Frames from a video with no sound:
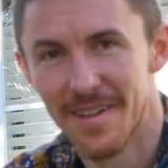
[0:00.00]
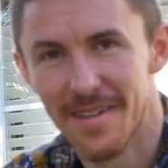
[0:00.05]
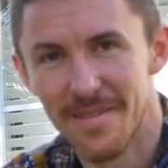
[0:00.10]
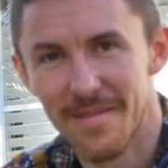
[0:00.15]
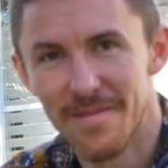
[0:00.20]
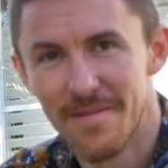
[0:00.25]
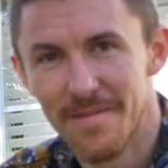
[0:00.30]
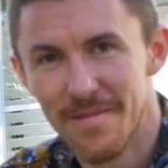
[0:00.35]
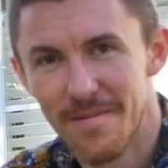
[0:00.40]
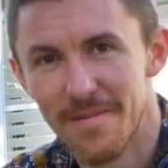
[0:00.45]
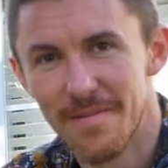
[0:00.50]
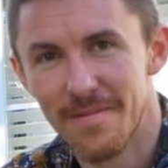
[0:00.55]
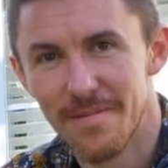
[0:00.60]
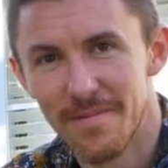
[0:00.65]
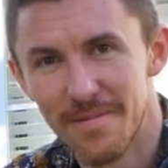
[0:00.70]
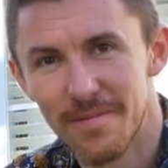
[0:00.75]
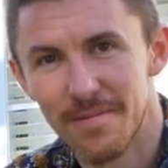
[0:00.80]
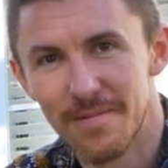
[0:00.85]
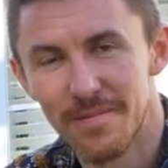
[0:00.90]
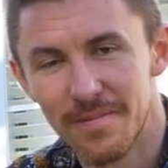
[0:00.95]

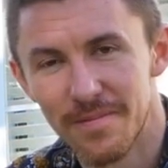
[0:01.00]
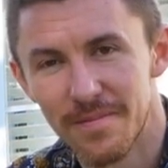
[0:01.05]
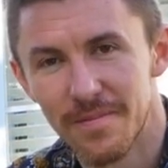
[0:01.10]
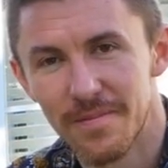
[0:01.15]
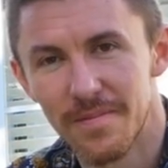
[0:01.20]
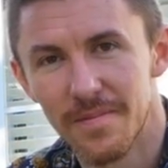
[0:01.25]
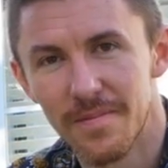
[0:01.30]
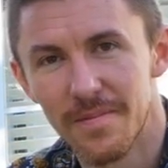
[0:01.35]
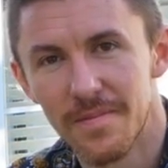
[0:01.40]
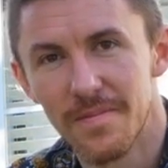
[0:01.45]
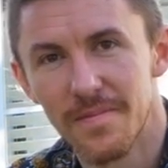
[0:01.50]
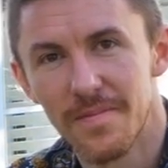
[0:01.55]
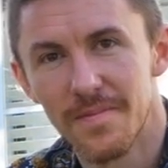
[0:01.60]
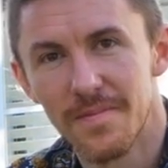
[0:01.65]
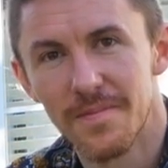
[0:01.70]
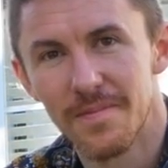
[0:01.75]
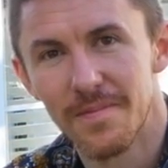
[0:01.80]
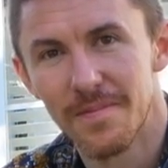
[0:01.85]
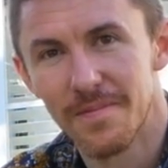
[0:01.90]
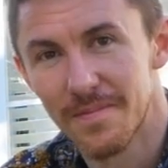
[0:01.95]

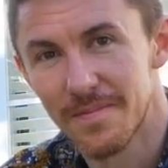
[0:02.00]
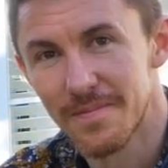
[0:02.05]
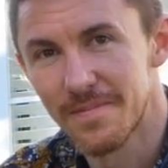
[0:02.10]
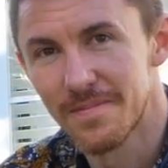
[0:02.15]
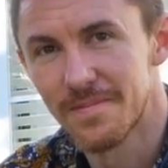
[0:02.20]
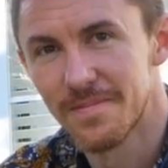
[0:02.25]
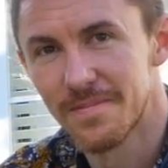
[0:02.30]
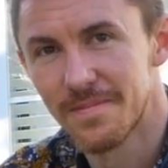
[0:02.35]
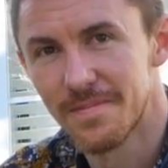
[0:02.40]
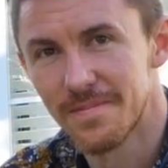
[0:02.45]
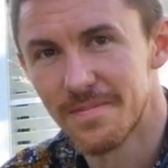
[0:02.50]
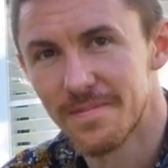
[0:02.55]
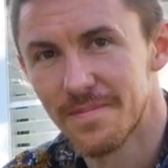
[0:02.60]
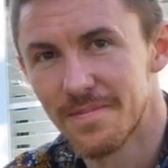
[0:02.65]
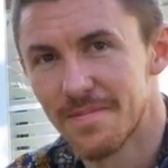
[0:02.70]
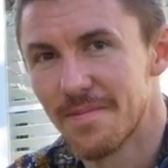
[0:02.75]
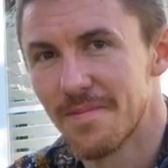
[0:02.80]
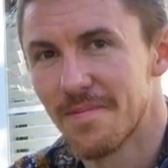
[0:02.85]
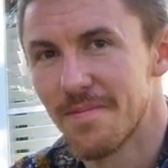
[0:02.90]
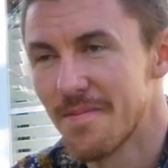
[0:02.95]

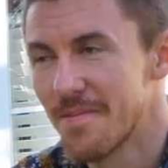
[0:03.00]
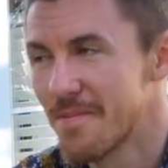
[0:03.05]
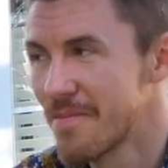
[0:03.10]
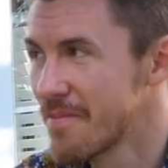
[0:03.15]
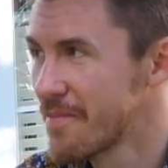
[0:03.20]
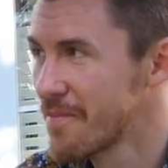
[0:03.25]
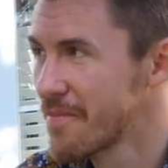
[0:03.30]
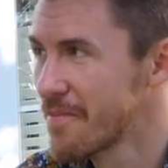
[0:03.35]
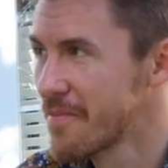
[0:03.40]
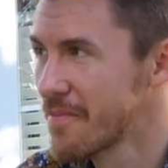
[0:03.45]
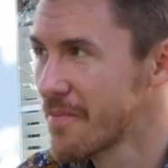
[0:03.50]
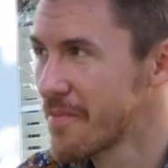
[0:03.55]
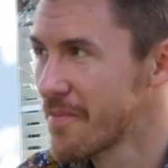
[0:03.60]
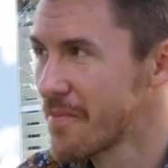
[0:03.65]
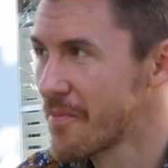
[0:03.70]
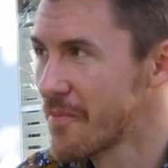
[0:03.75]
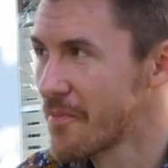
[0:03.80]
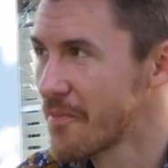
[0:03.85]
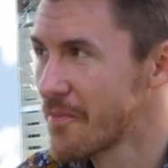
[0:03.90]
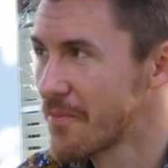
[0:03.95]

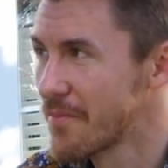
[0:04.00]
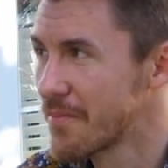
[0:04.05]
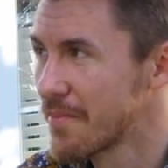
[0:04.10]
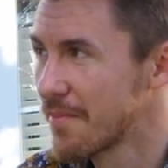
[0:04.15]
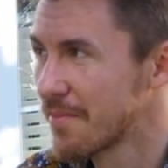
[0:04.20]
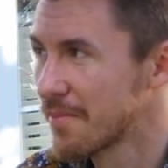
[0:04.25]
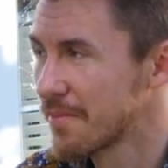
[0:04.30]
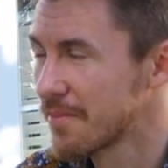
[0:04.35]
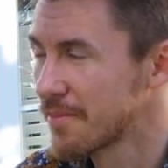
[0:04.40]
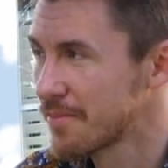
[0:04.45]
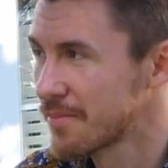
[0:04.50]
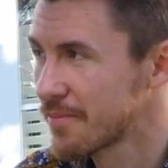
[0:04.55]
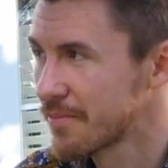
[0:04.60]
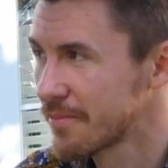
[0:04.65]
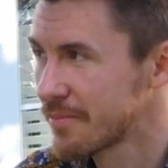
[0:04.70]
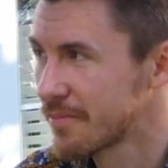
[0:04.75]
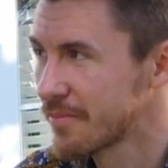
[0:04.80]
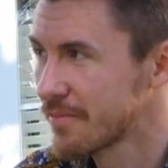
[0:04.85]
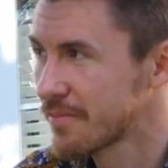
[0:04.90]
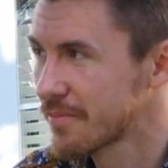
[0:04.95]

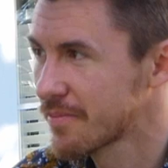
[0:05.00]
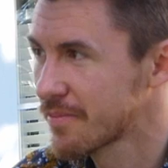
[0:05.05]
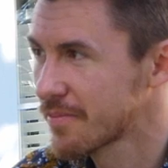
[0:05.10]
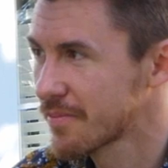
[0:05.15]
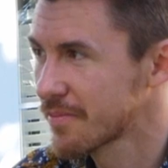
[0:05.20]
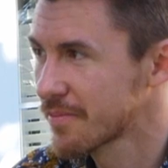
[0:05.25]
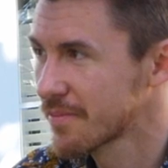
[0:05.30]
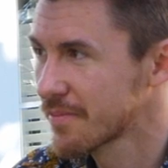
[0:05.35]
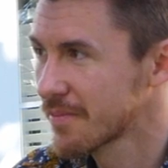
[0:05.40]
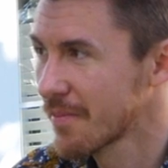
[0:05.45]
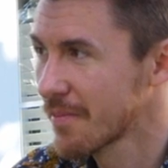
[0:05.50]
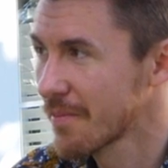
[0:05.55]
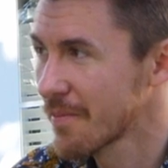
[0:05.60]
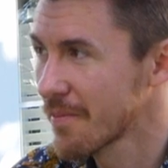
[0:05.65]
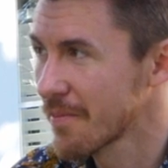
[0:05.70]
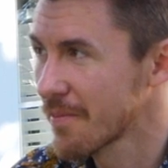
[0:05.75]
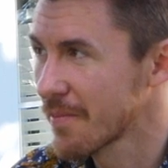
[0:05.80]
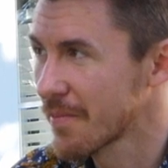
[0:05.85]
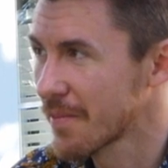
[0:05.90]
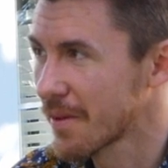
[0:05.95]

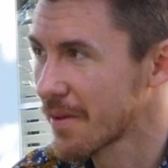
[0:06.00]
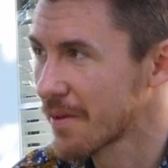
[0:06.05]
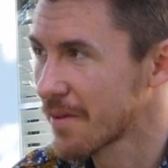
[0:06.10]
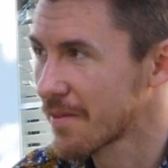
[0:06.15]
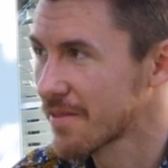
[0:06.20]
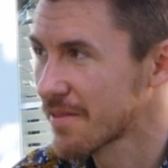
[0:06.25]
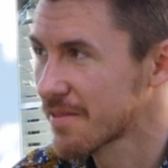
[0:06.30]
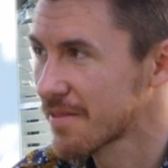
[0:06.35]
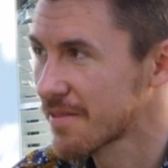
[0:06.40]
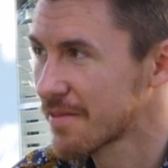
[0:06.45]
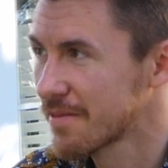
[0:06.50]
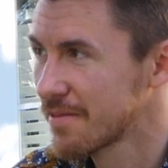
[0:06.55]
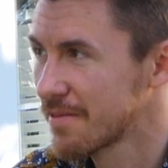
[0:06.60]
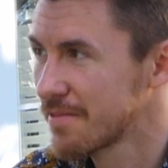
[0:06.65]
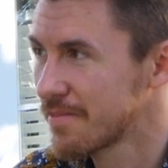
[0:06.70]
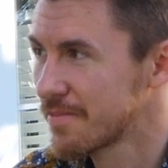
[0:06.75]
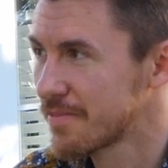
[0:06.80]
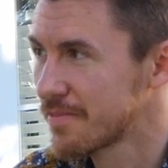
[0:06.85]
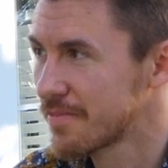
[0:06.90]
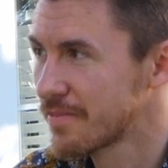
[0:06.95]

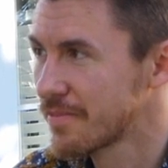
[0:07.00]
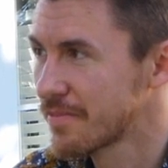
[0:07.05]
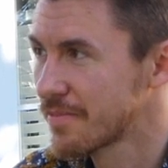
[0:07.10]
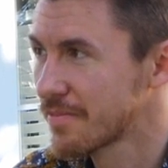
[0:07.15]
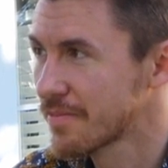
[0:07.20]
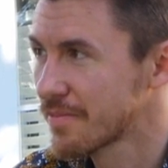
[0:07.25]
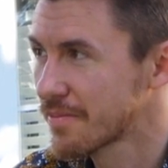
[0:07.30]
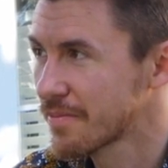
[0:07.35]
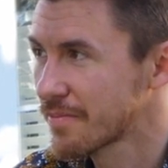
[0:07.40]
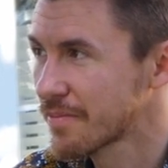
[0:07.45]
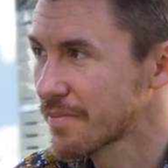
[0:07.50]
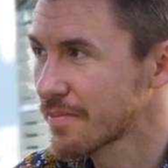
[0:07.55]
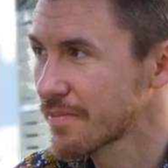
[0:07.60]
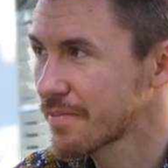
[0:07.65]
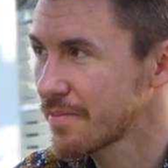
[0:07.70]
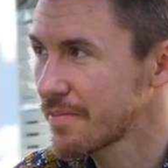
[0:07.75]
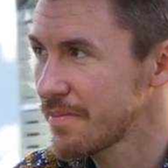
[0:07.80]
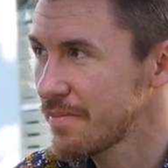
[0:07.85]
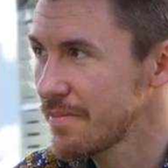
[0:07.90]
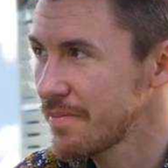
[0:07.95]
This person isn't speaking.